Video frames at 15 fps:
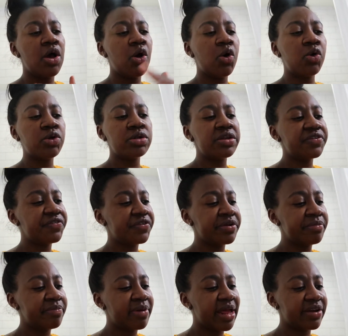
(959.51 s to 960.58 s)
whole
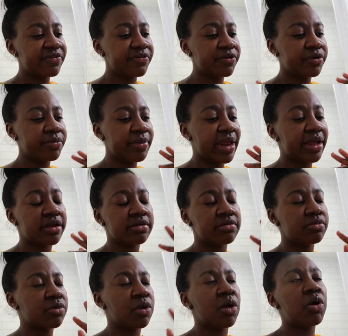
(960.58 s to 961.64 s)
different platform, like,
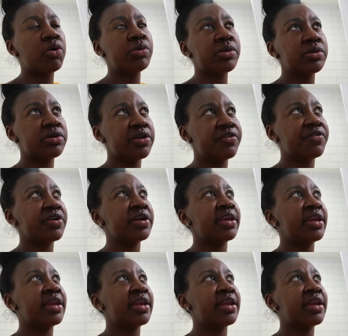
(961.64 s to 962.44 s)
well, whole different